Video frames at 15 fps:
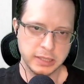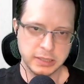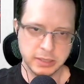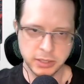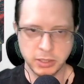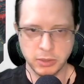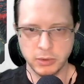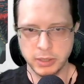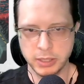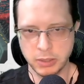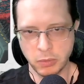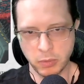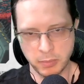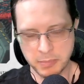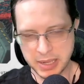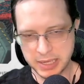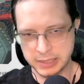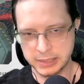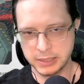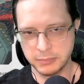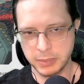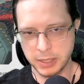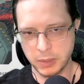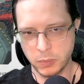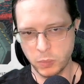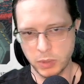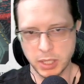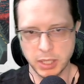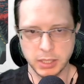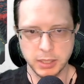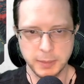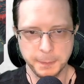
security, or medicine by 1.